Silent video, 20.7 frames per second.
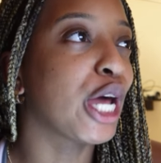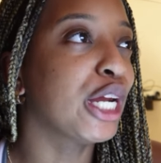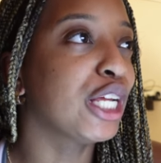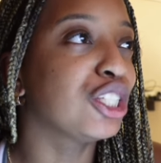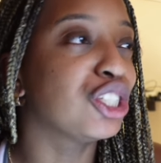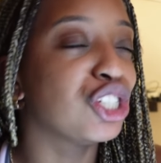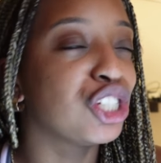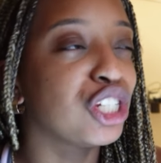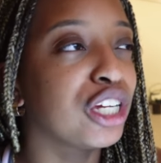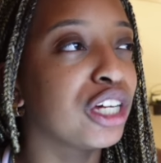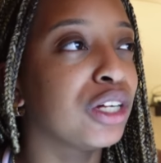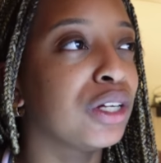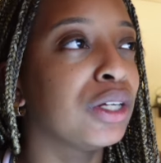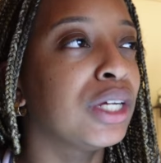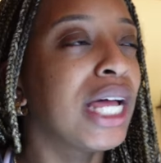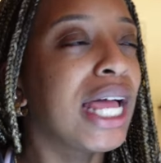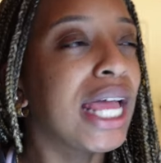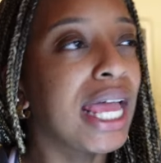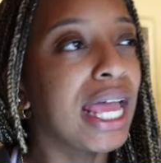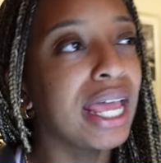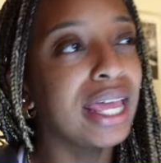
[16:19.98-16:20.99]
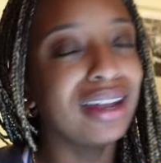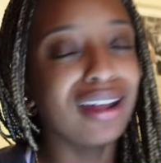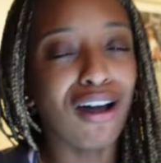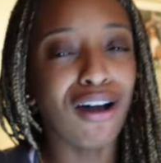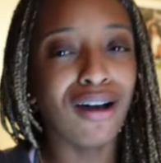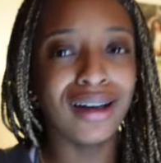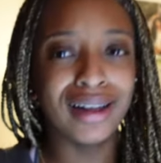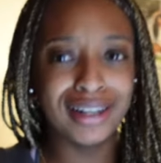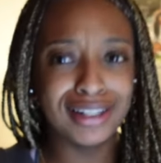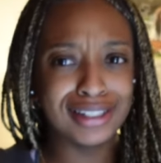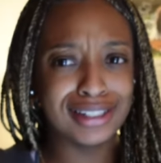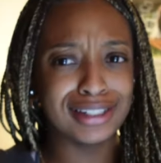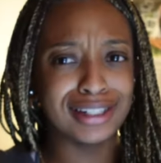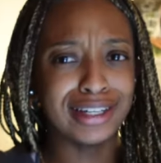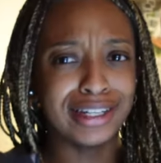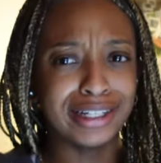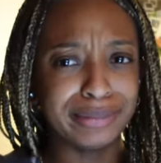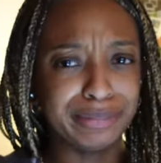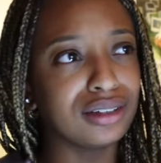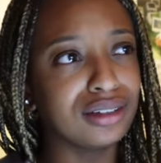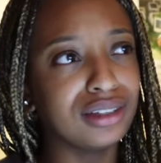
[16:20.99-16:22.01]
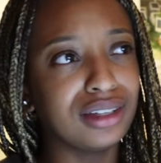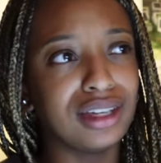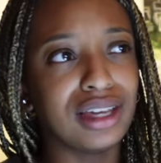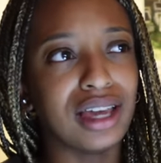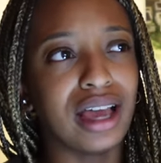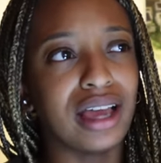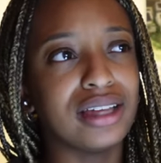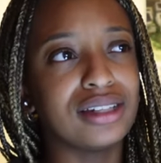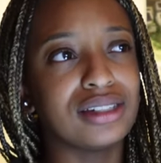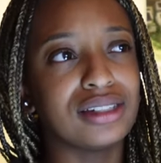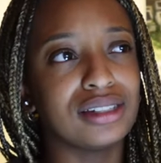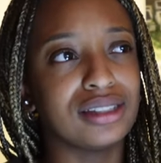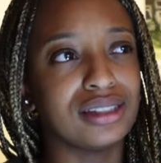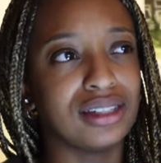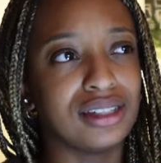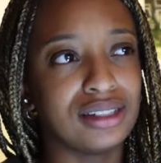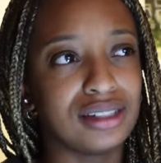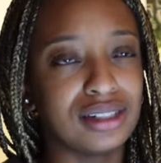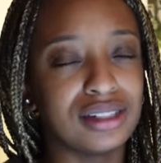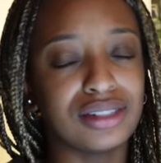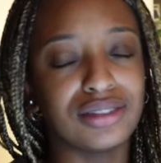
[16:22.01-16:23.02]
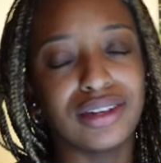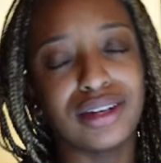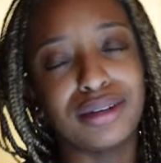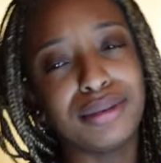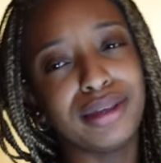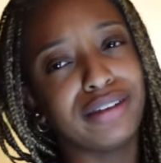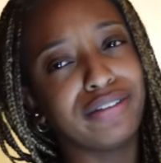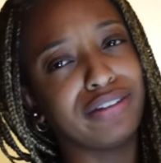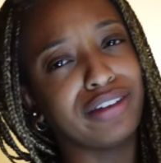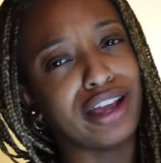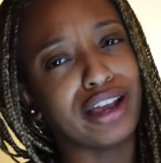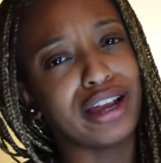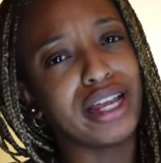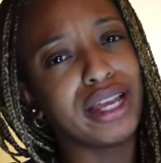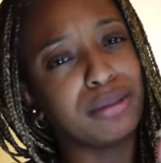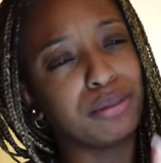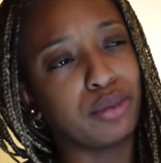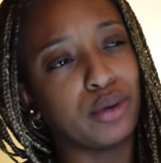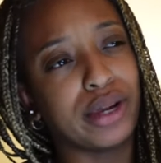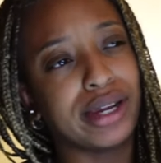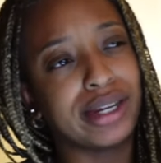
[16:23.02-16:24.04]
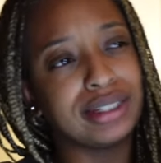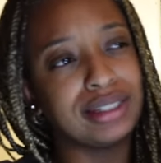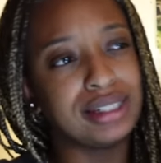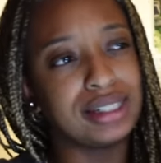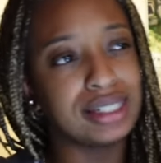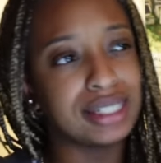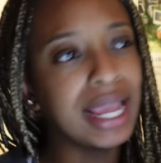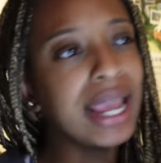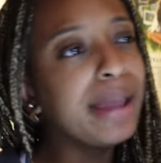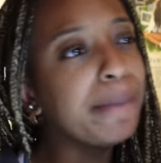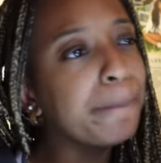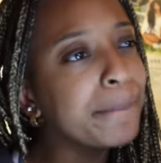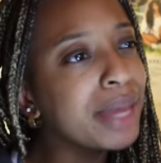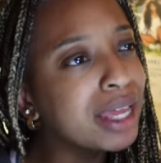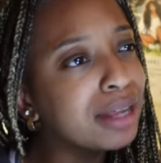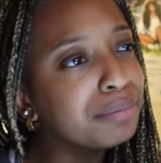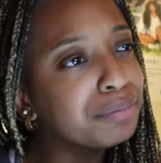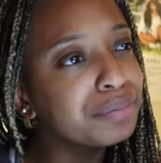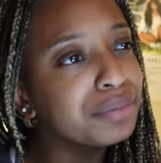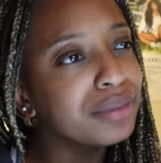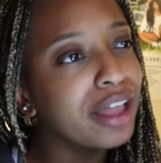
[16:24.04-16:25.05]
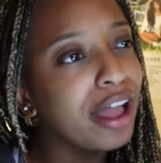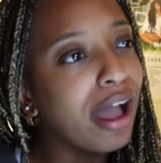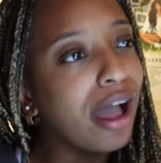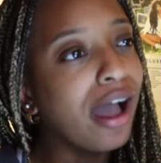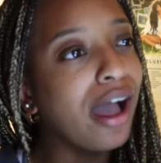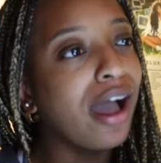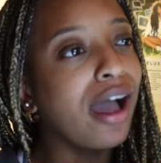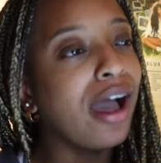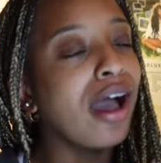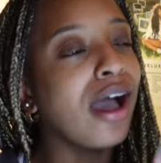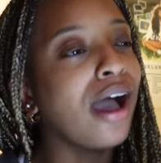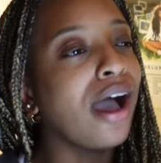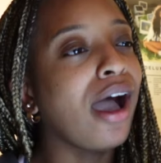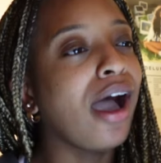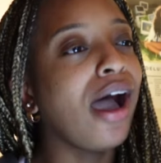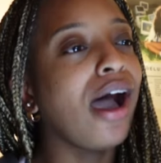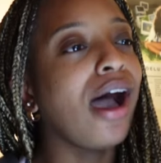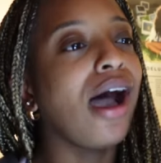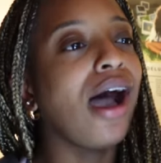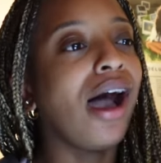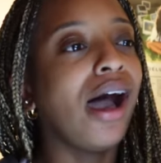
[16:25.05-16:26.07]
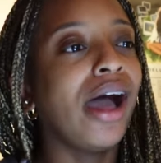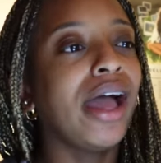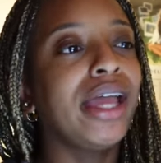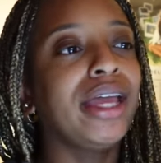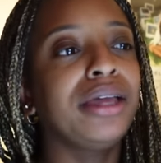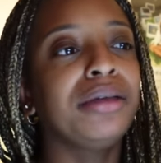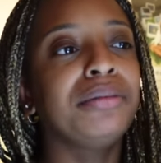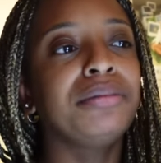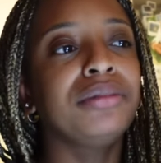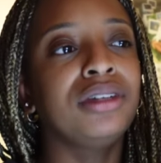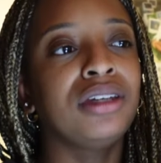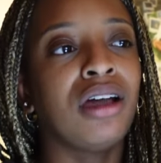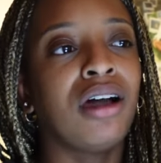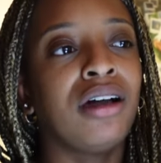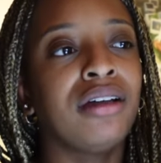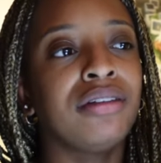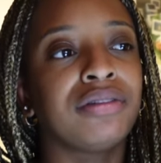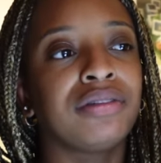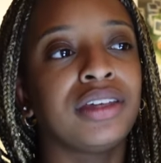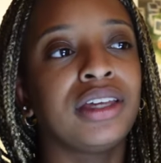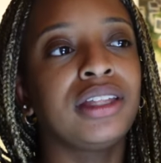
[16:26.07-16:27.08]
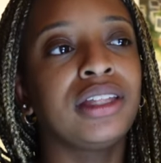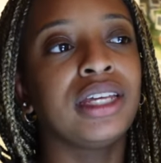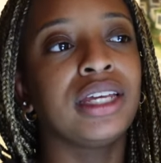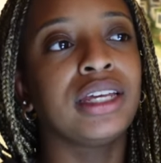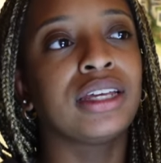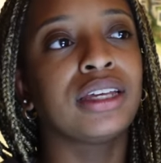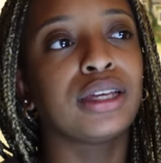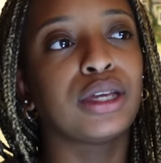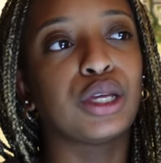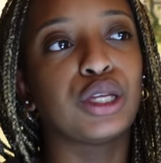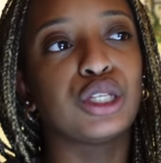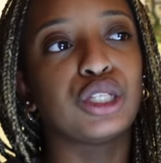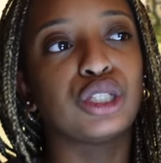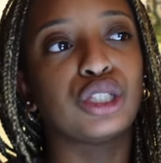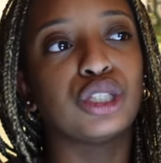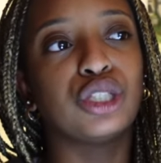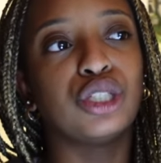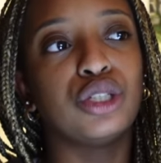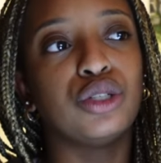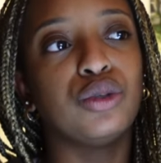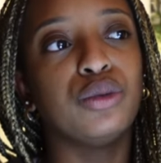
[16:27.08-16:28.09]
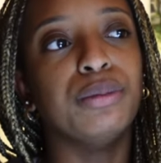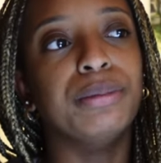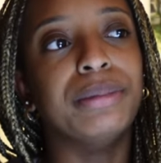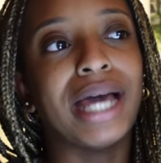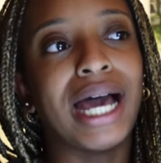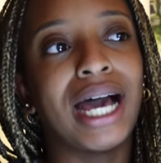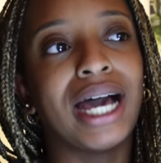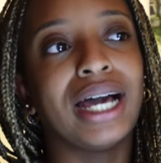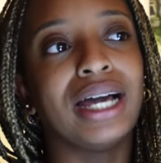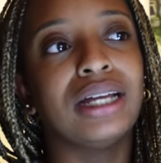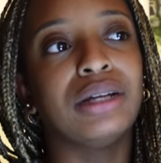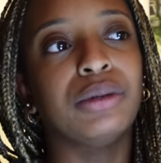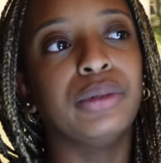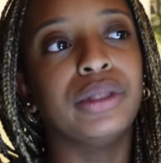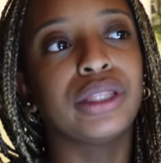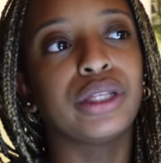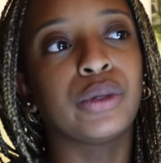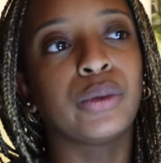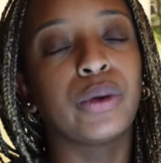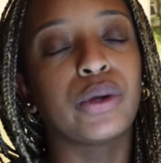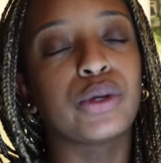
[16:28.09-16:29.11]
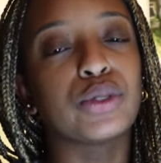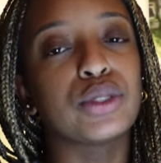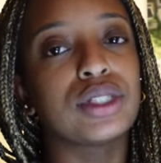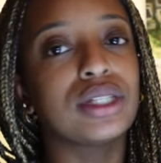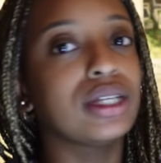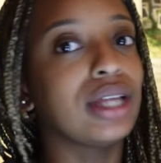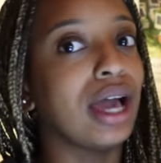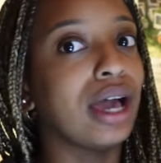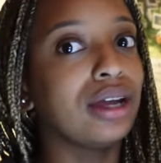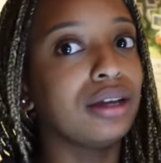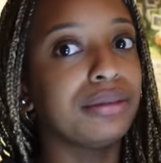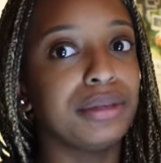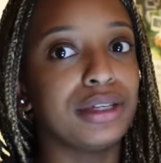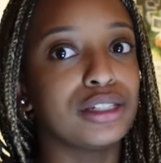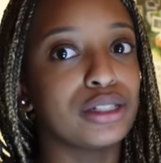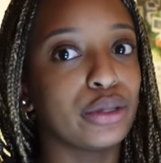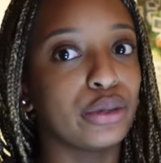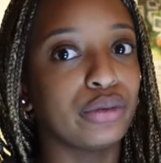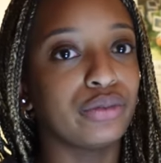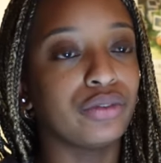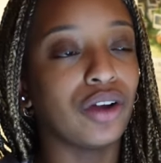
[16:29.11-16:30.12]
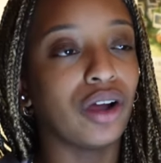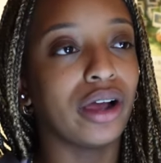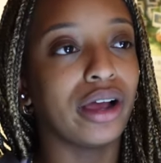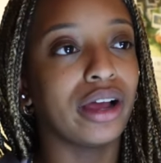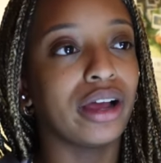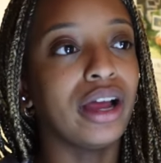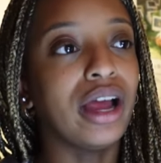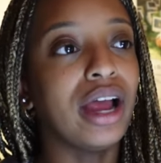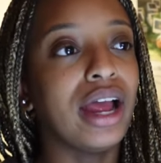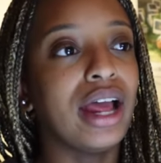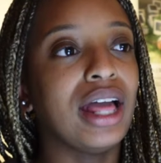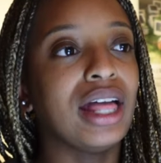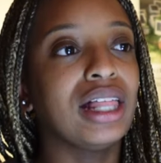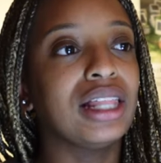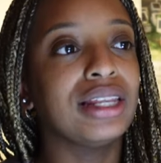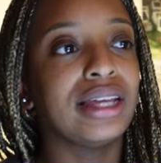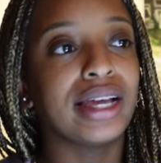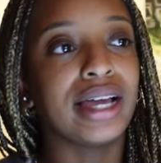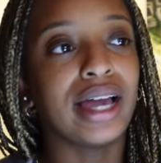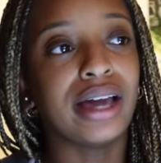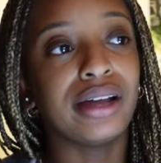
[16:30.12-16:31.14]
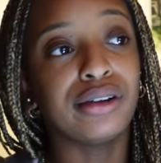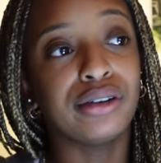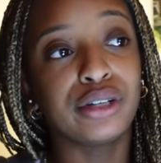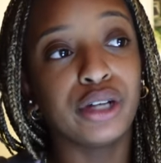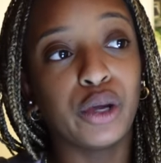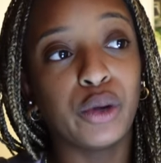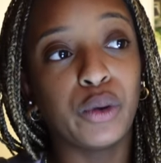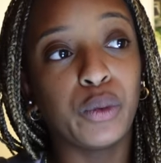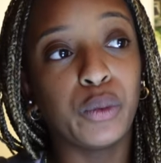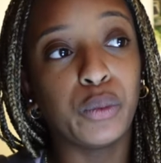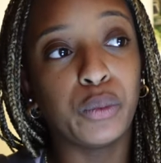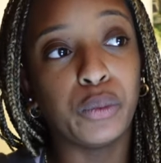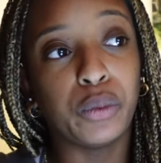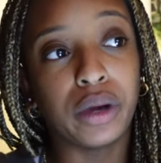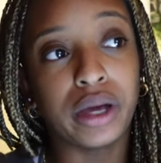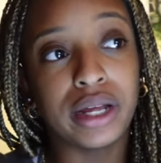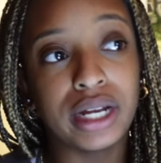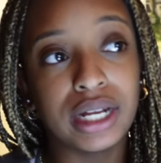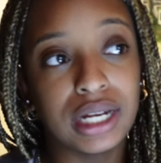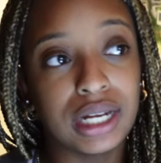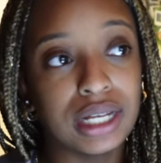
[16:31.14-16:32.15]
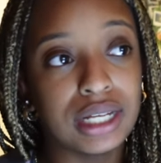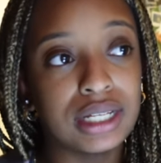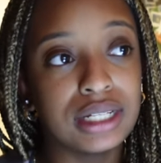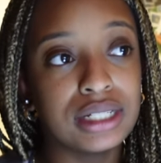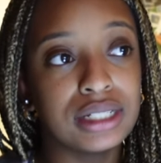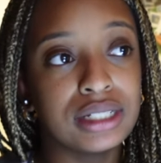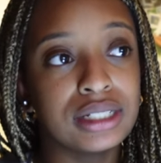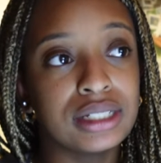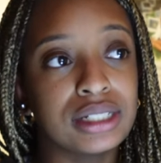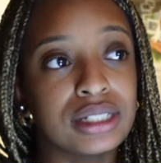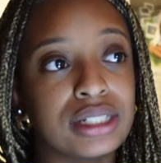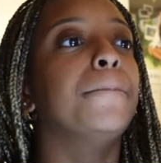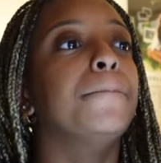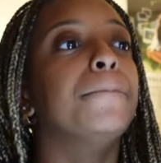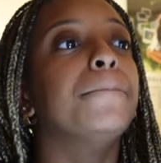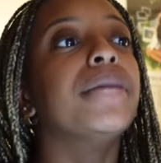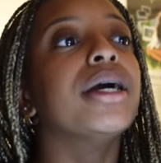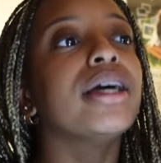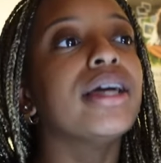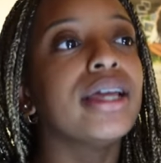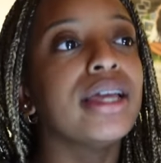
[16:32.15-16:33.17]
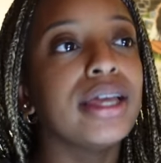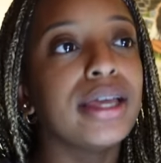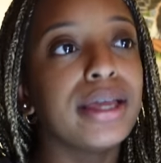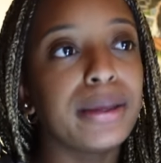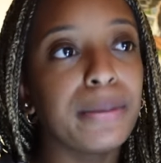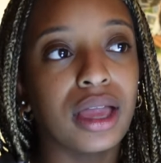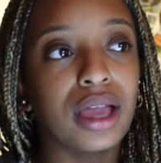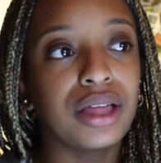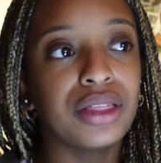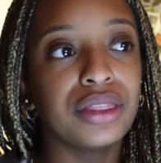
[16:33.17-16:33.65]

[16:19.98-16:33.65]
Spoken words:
of chill. And honestly, guys, this is going to be a very important statement. I am not feeling too bad with the gross anatomy so far. Like, I don't know what it is. But